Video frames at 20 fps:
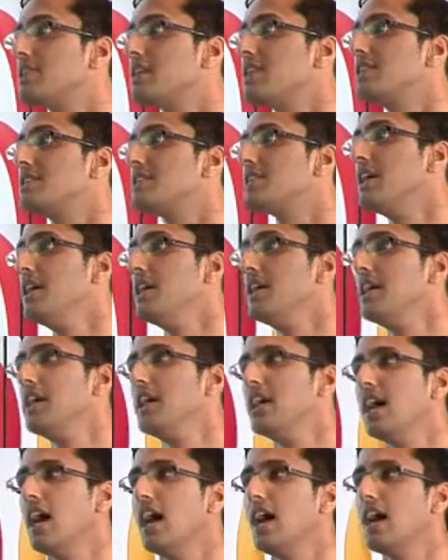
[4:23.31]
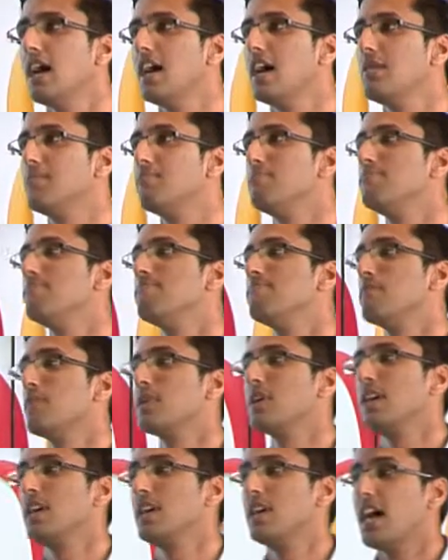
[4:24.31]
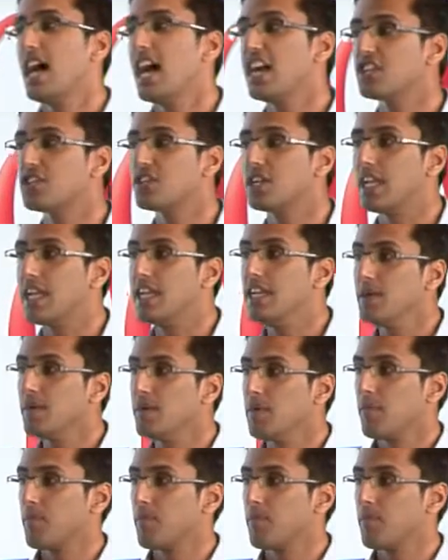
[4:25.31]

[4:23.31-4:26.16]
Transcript: And um, actually,